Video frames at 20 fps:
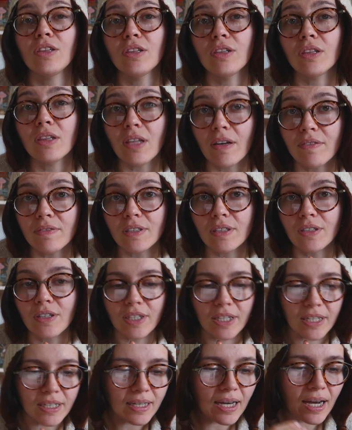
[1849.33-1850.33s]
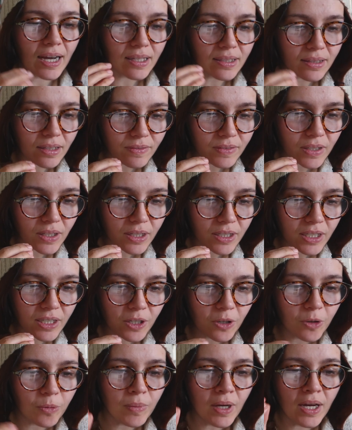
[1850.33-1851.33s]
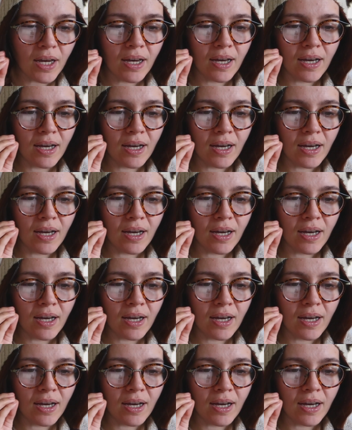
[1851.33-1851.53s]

Lovely looking. I love the honeycomb